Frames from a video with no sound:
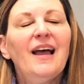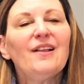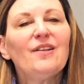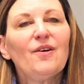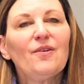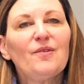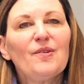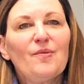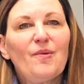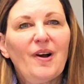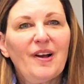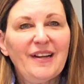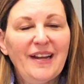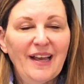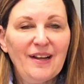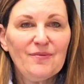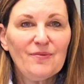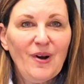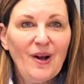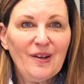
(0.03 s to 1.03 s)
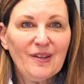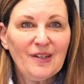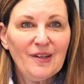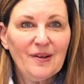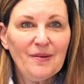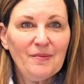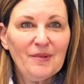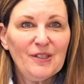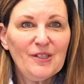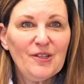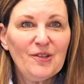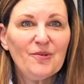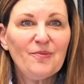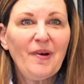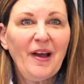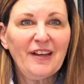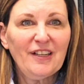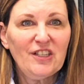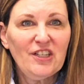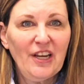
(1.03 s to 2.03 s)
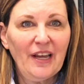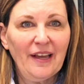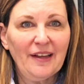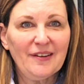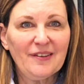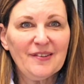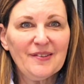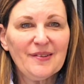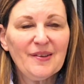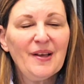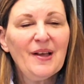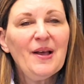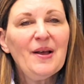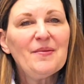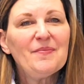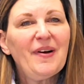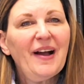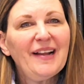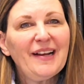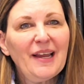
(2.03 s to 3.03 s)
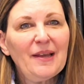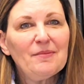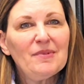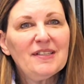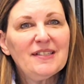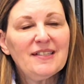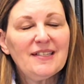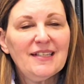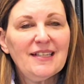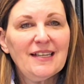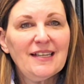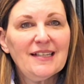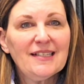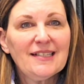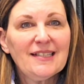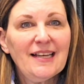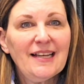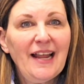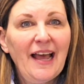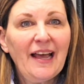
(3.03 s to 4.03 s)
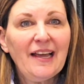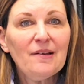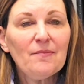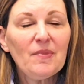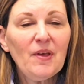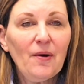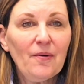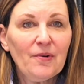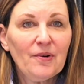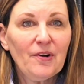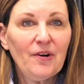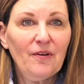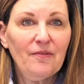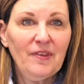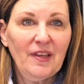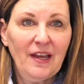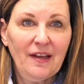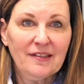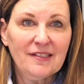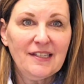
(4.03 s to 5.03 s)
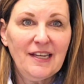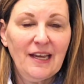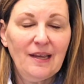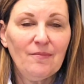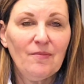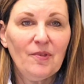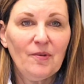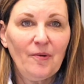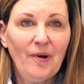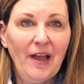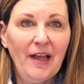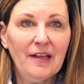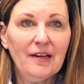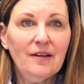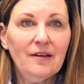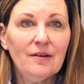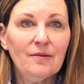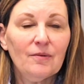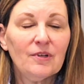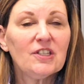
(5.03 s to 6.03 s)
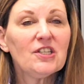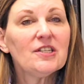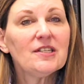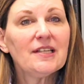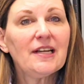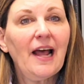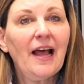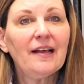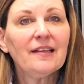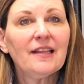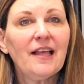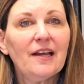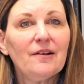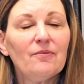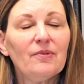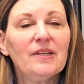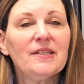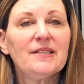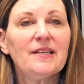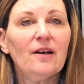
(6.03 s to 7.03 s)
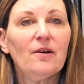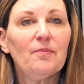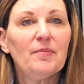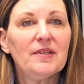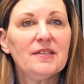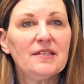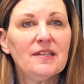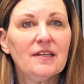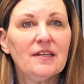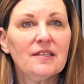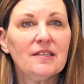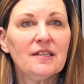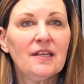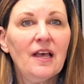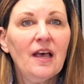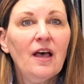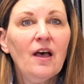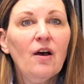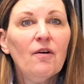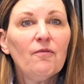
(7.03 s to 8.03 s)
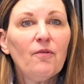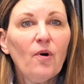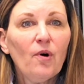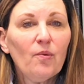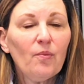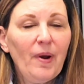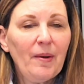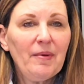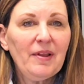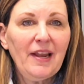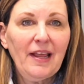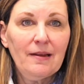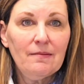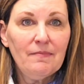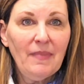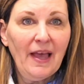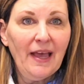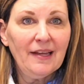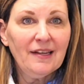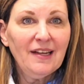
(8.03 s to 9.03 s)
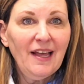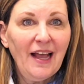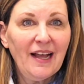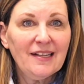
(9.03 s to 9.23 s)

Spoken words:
Hello everyone and welcome to my channel. My name is Denise and I am the owner of The Untamed Thread, which is an online resale business for women and men.